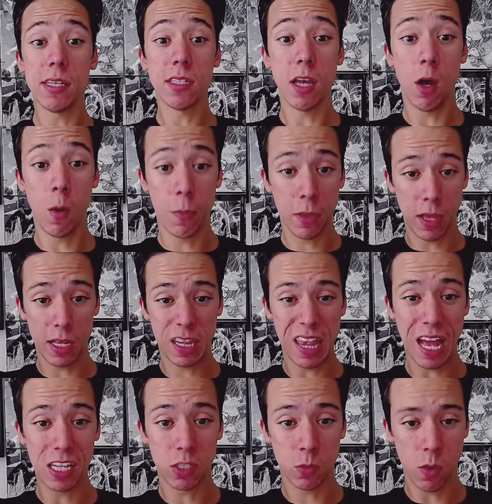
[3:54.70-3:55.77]
I hope you liked
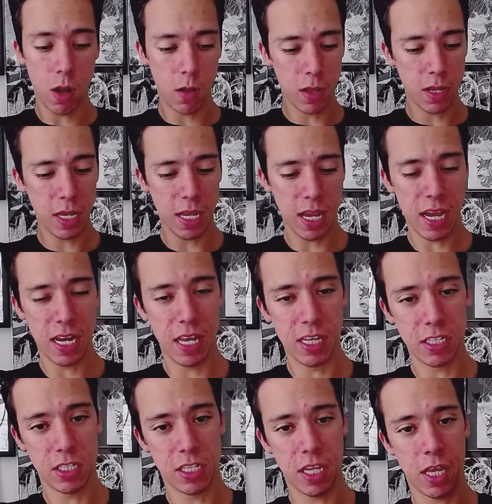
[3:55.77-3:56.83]
that drawing. It
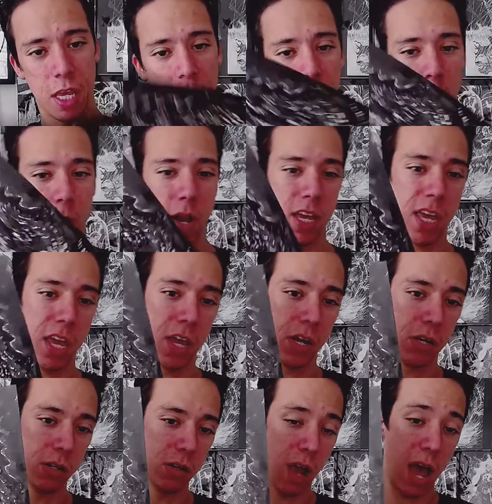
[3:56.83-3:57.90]
is right
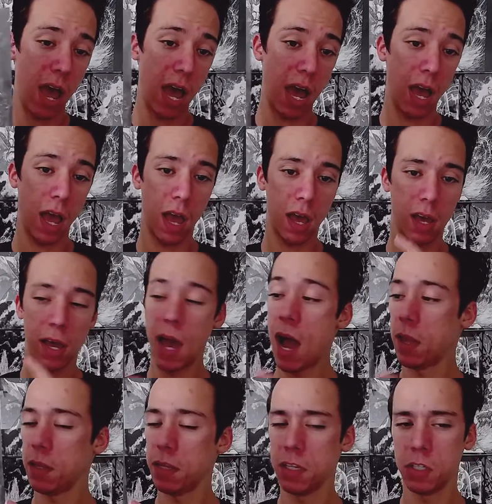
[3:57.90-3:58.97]
here. I
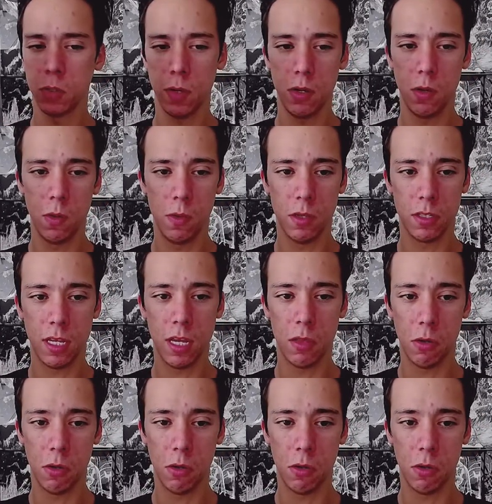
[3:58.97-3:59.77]
highly enjoyed doing this Killer